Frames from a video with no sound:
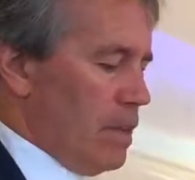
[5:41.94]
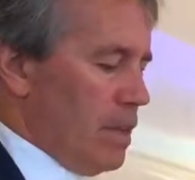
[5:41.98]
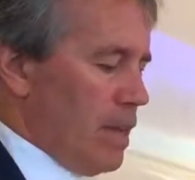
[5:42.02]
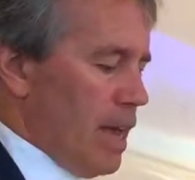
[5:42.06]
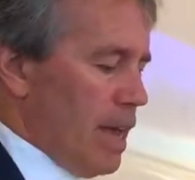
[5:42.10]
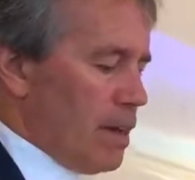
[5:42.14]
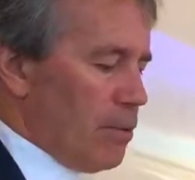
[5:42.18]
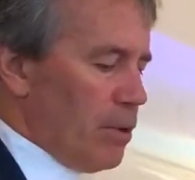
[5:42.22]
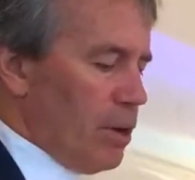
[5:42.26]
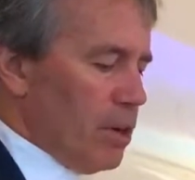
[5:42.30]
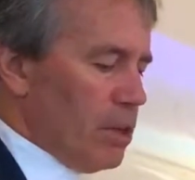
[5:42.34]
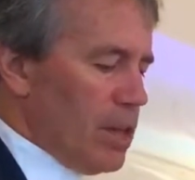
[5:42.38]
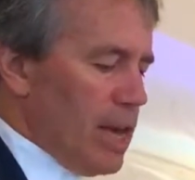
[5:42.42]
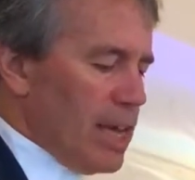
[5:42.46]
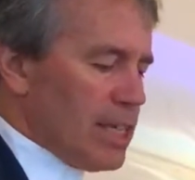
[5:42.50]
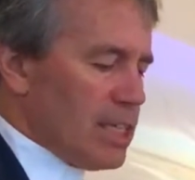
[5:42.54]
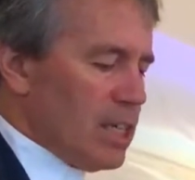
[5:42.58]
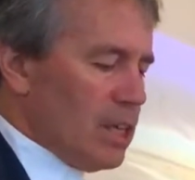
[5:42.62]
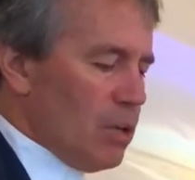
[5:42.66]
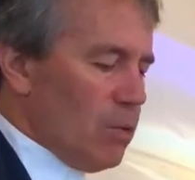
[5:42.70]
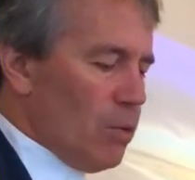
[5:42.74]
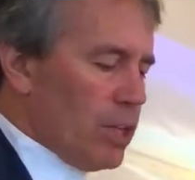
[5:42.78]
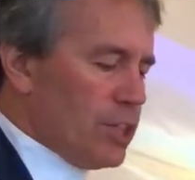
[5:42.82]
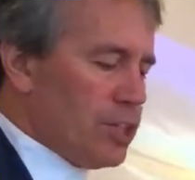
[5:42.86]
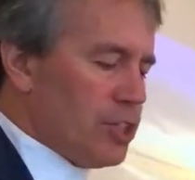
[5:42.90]
And
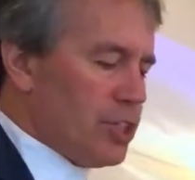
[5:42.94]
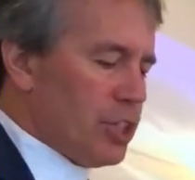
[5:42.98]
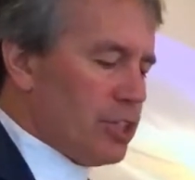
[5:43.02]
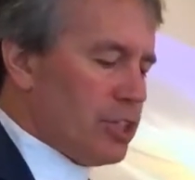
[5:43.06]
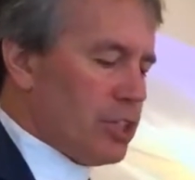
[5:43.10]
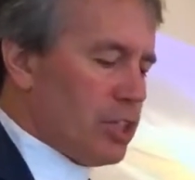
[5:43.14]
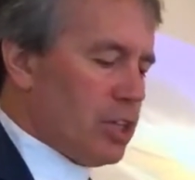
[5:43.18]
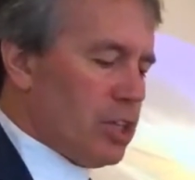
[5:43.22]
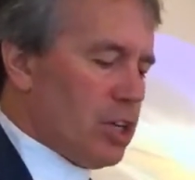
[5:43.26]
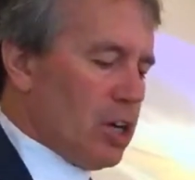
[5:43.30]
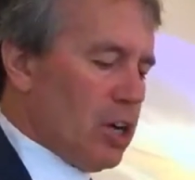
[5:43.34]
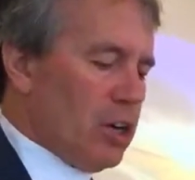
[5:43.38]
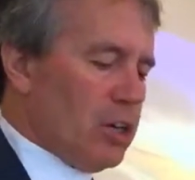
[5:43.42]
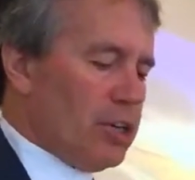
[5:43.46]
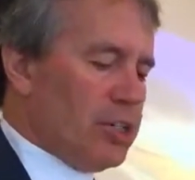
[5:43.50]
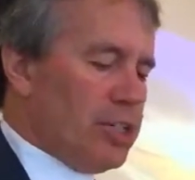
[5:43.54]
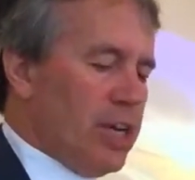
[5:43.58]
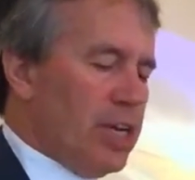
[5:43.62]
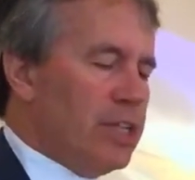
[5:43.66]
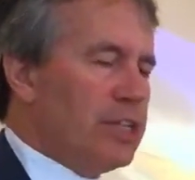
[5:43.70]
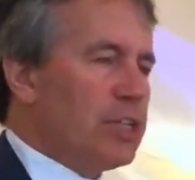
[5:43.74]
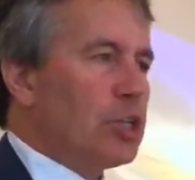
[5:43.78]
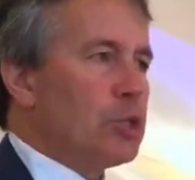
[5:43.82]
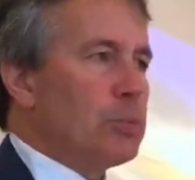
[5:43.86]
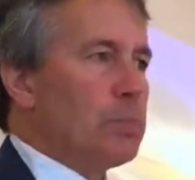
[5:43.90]
realizing what's just occurred,
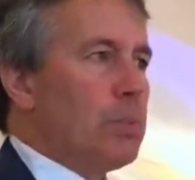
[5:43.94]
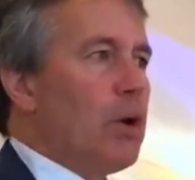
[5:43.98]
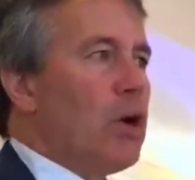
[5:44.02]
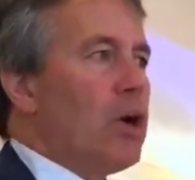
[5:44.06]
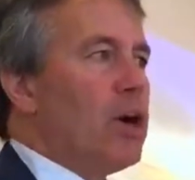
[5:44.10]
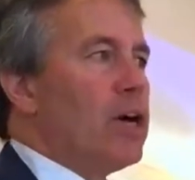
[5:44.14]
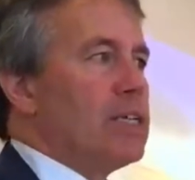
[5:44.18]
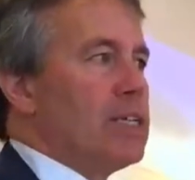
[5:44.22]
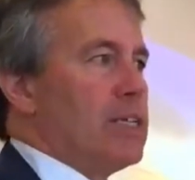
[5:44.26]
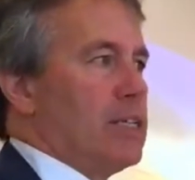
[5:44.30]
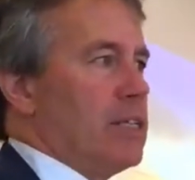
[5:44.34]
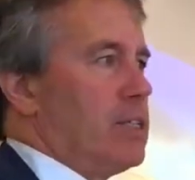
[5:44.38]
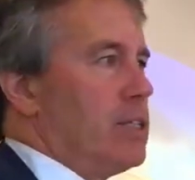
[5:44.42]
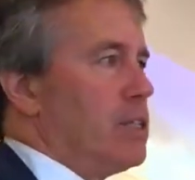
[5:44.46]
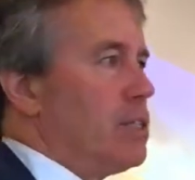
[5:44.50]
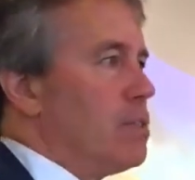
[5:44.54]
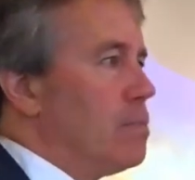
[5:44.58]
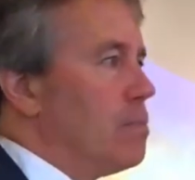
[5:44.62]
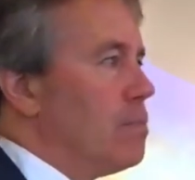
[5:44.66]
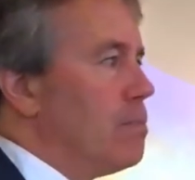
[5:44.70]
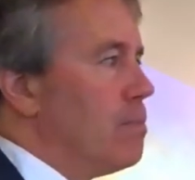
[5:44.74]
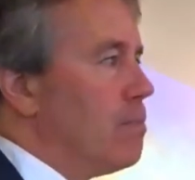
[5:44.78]
Jesus pauses.